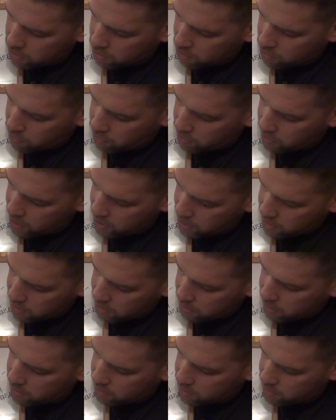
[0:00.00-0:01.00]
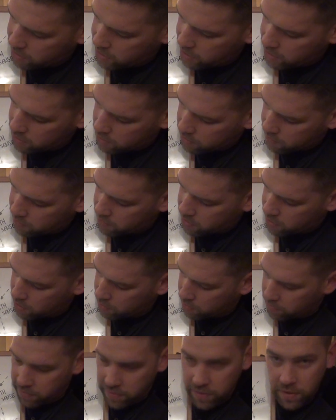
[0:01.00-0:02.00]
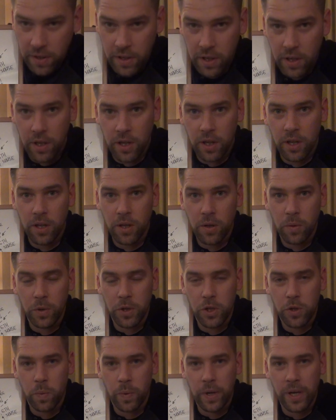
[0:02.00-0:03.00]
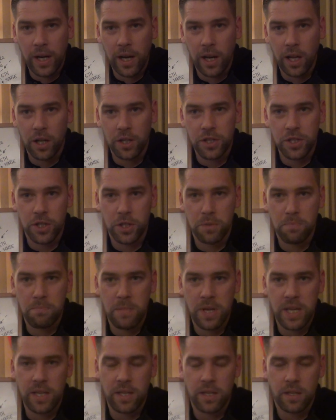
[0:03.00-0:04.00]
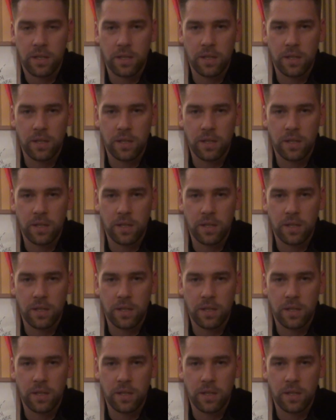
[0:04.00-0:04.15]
creating sense of self, which we class as me.